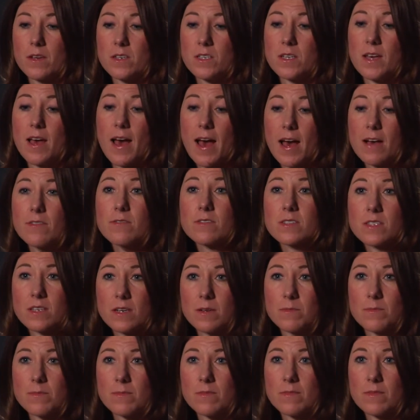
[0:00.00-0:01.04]
have
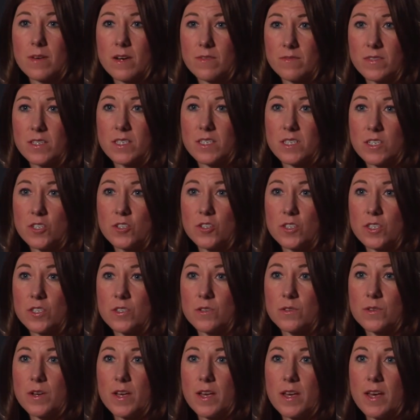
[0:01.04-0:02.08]
some of the
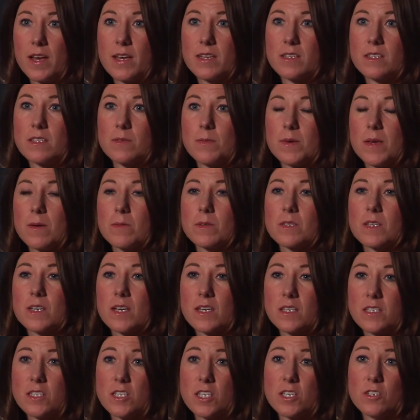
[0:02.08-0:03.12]
tissue and to be able to
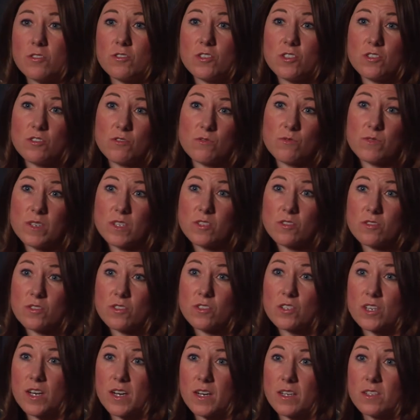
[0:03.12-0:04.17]
continue to do
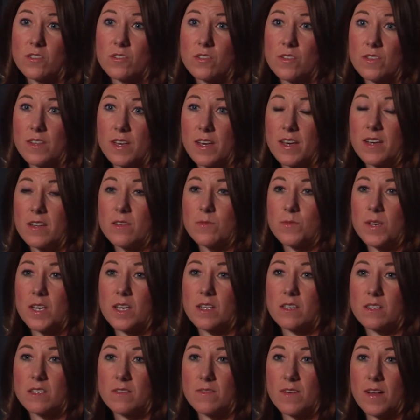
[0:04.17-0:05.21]
research on it so that we
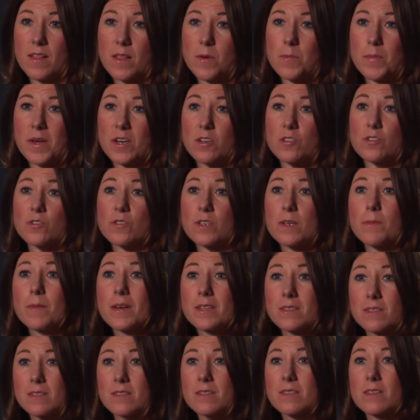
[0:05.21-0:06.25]
can develop better
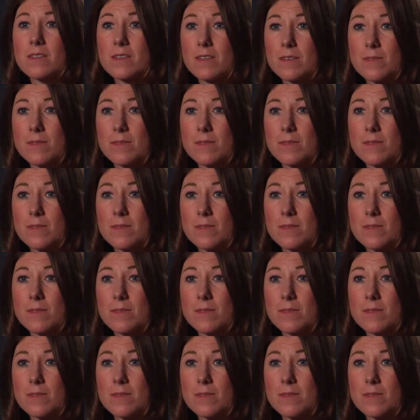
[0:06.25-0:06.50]
treatments.